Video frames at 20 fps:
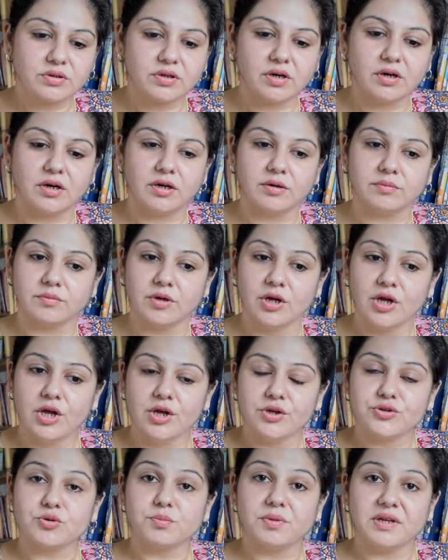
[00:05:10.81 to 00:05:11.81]

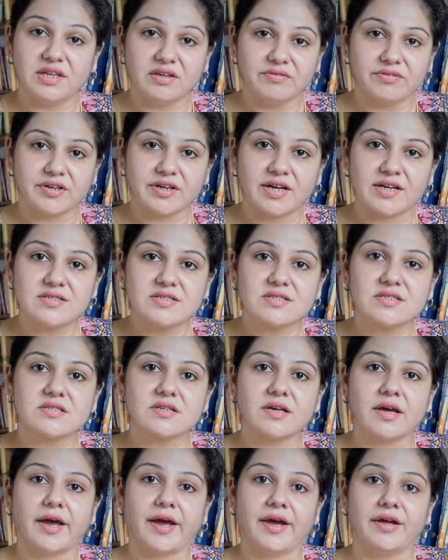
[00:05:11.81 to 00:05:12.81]
to believe in us
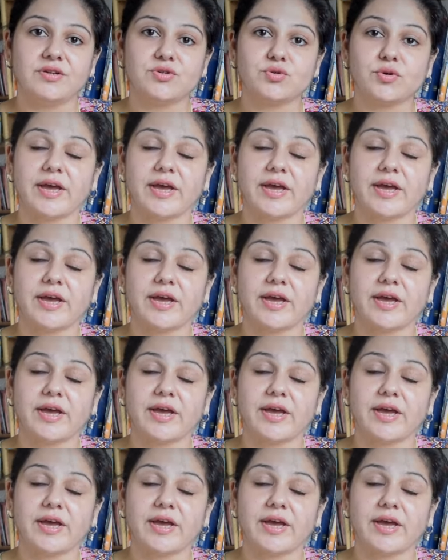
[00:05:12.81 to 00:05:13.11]
and to